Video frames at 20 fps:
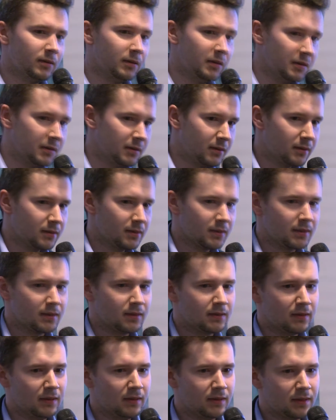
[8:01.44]

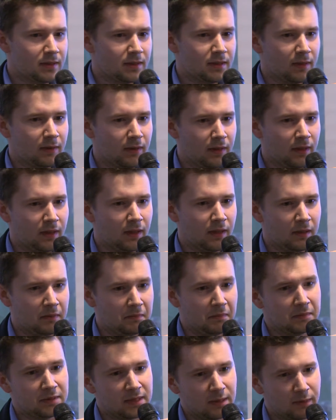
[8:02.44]
it's
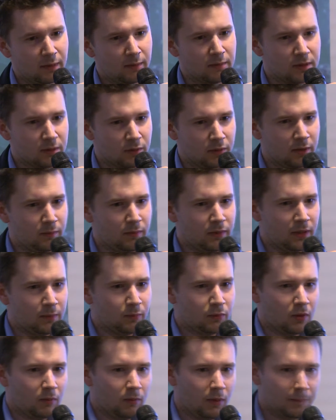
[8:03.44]
sometimes a really big
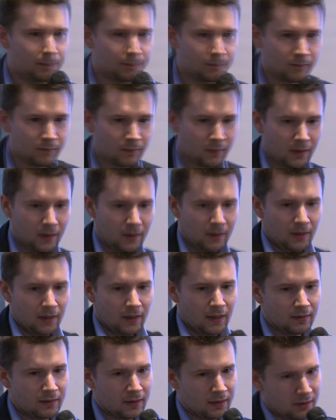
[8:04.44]
problem.
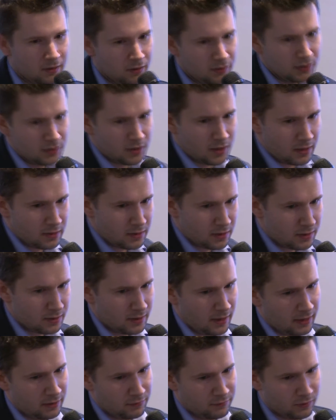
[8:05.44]
And technology changes,
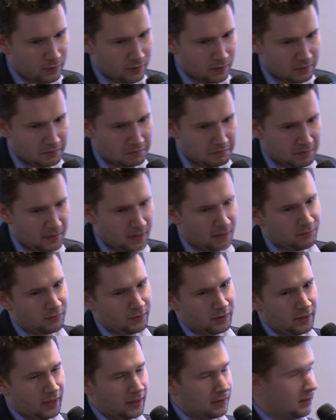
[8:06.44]
like for
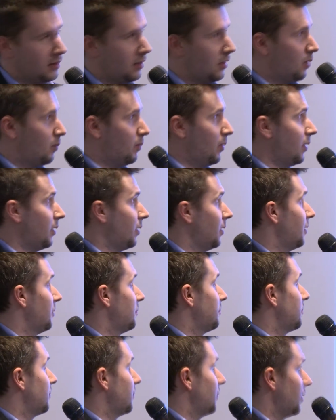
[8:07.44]
every IT company,
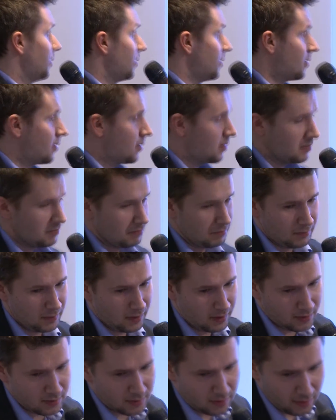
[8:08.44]
it's,
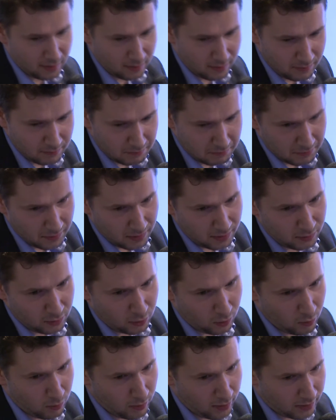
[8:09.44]
let's say, a
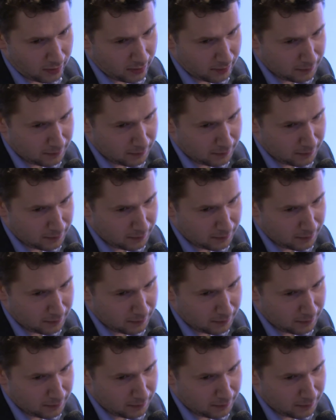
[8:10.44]
drawback.